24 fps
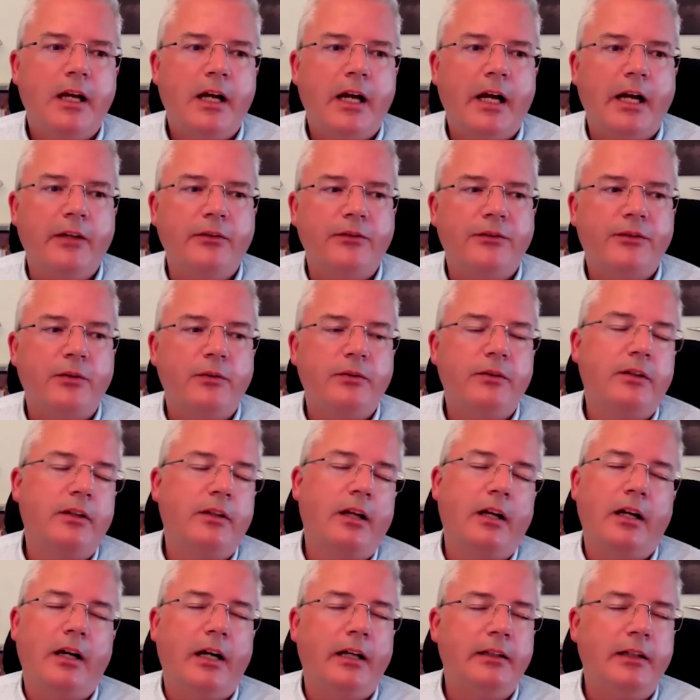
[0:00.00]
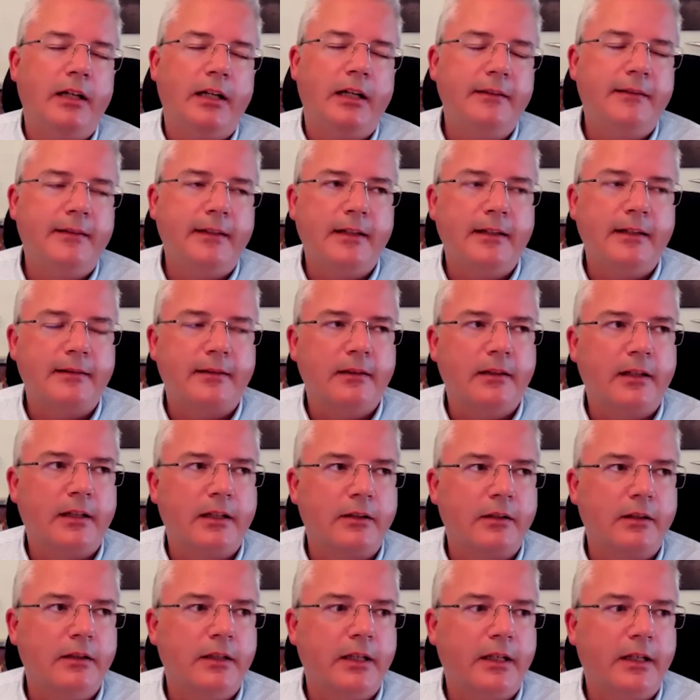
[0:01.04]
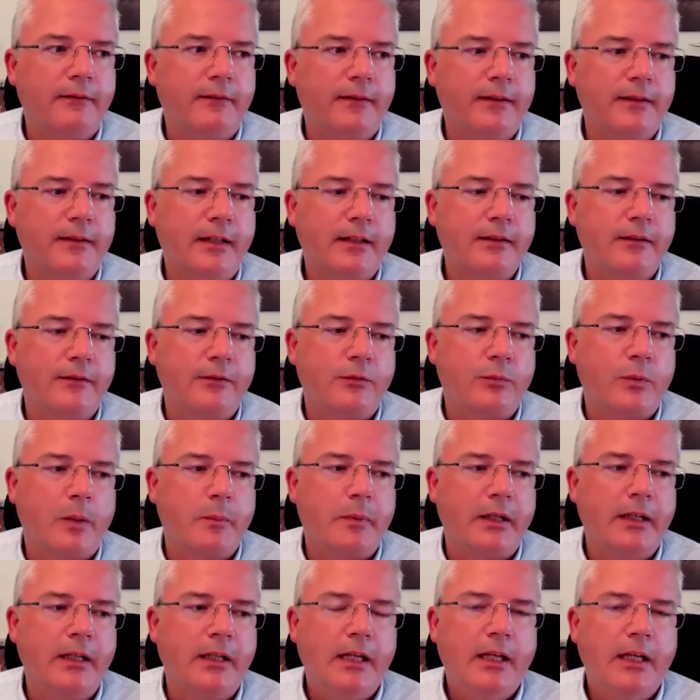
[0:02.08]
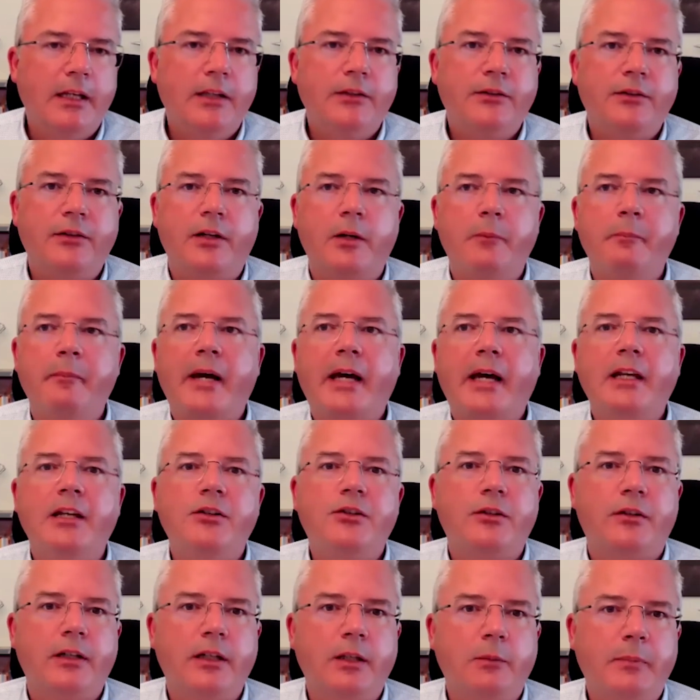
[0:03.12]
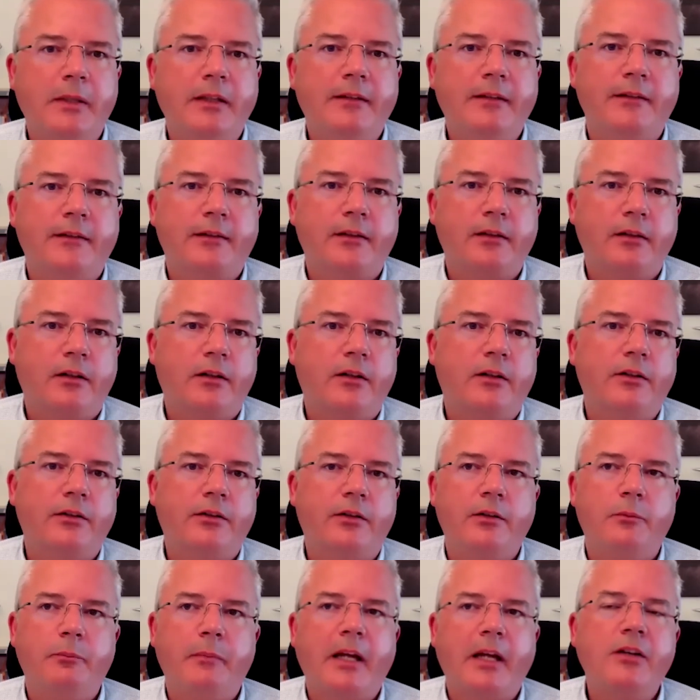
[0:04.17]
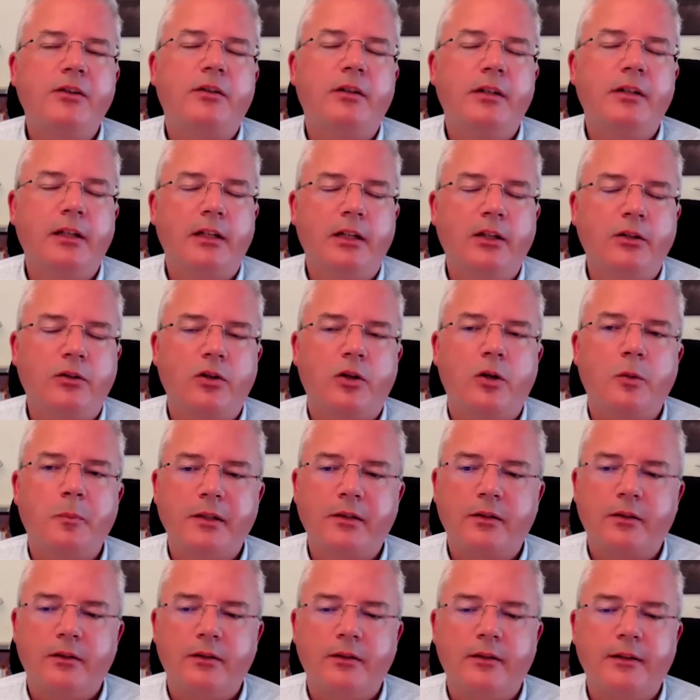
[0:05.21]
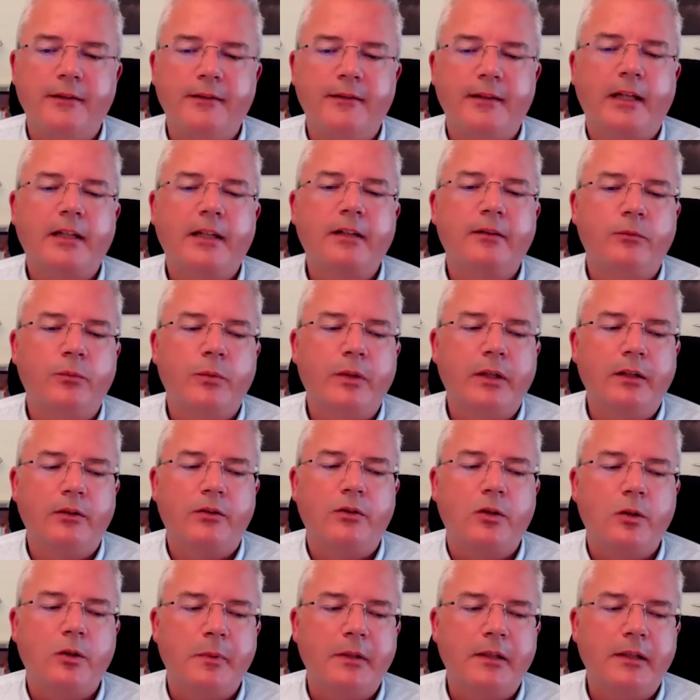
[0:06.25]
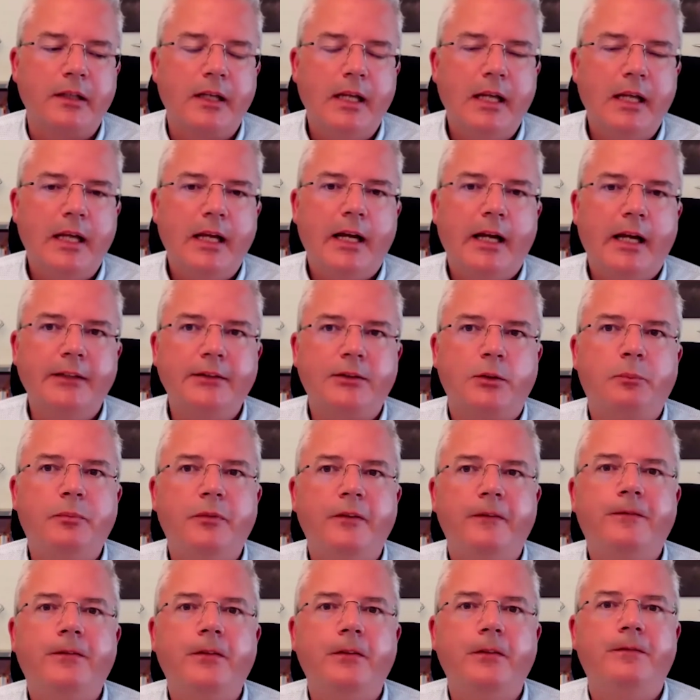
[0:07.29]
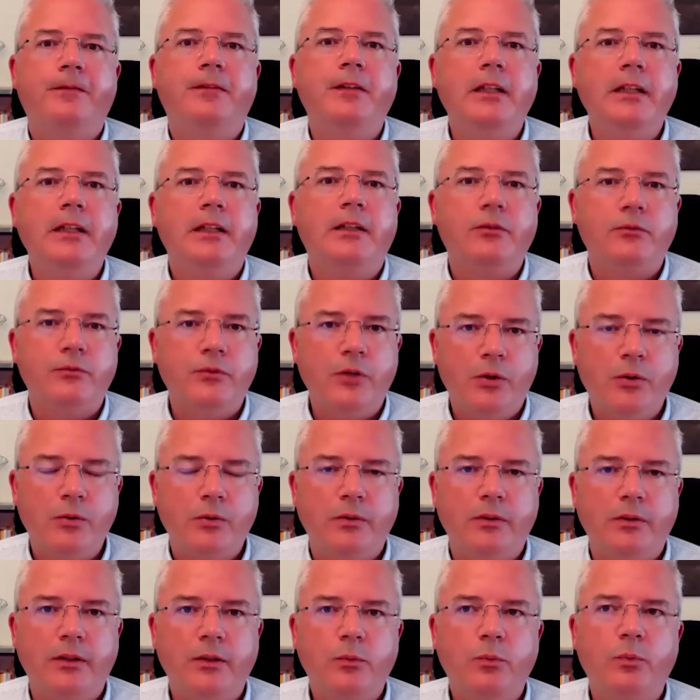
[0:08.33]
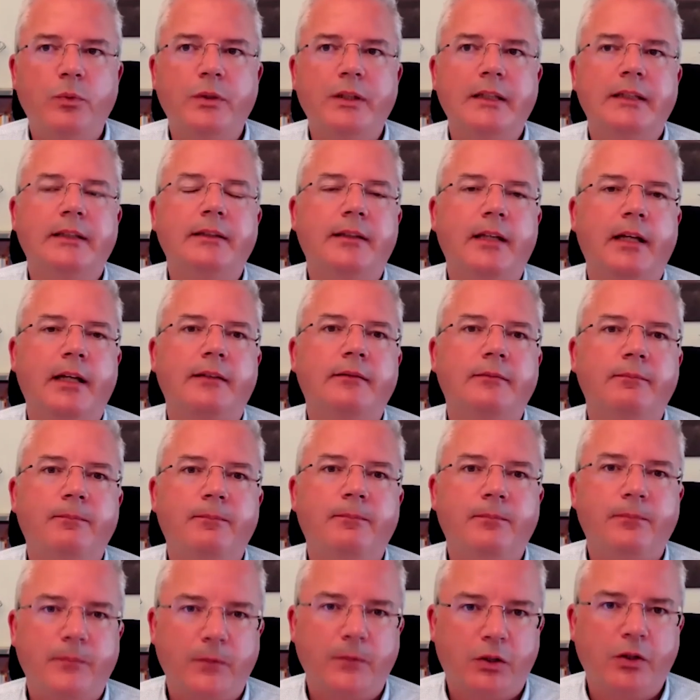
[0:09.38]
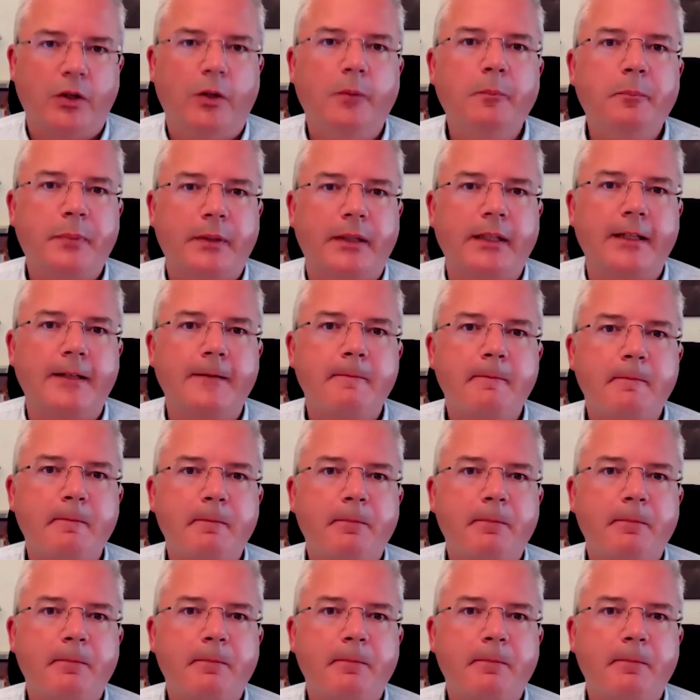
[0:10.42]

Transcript: And so I'll see this in a lot of executives whereby they're a manager in the business or they're a manager in corporate or the executive within the corporate, and they're fulfilling a role within that company,